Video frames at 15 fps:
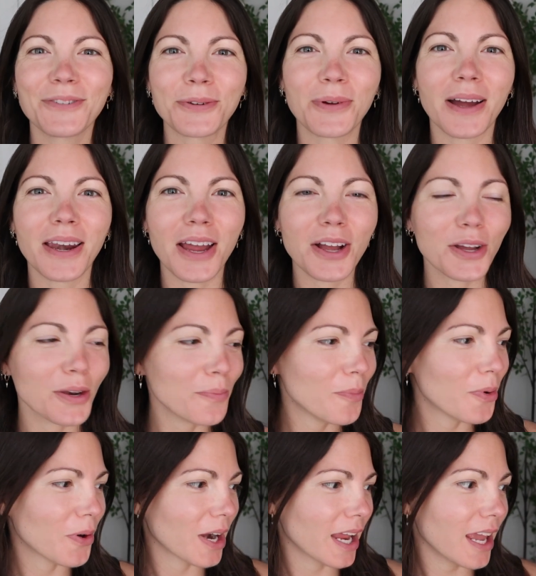everyone, good
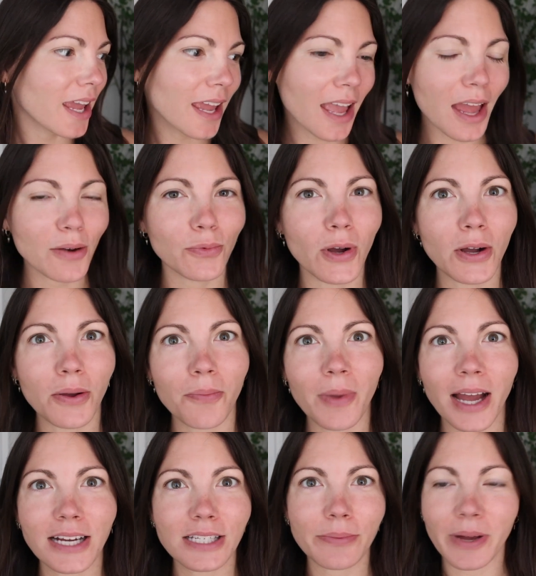morning and welcome
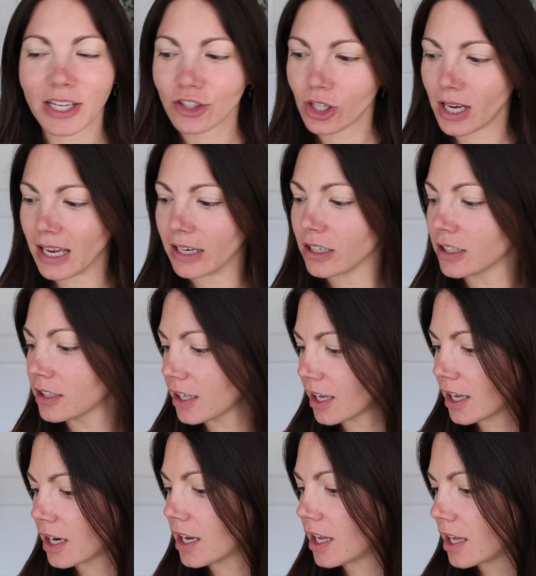back to my channel.
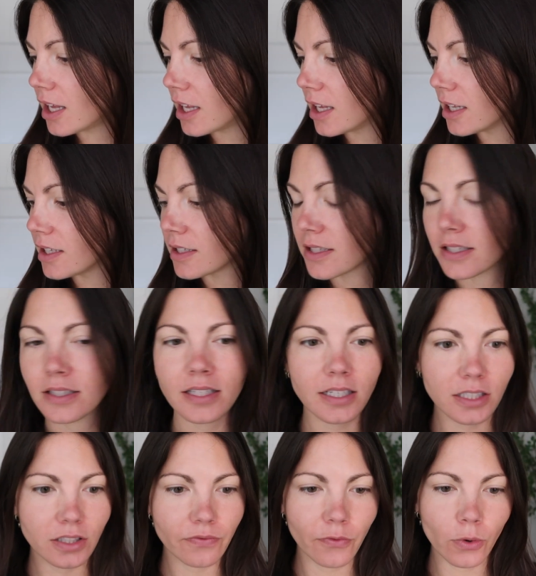It is
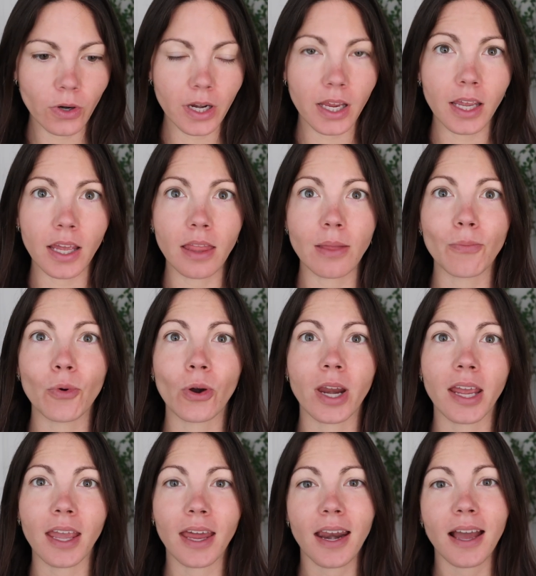6:40 in the
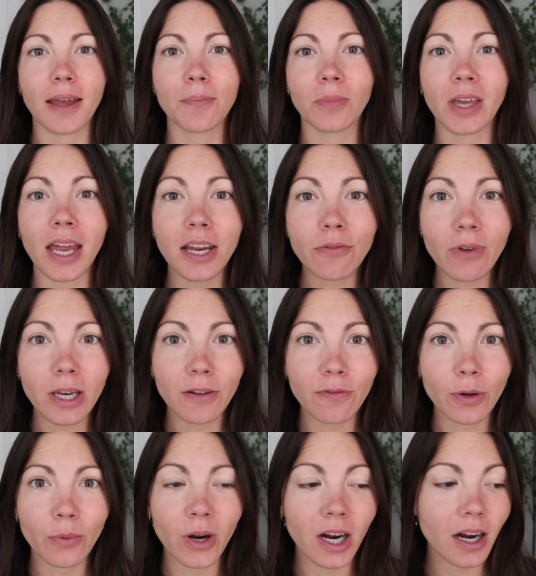morning and I'm getting ready
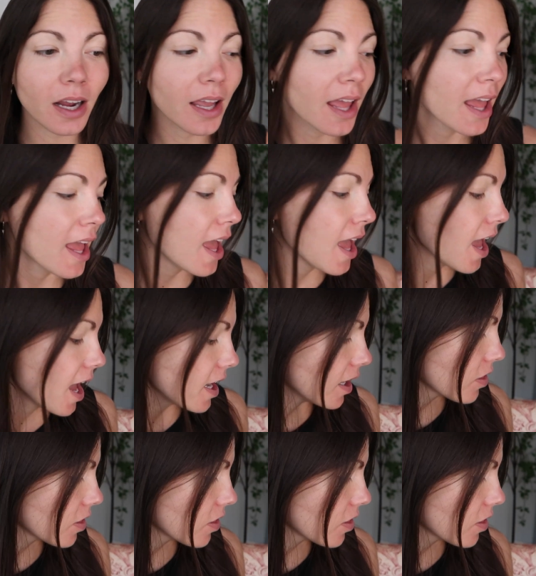for work, and I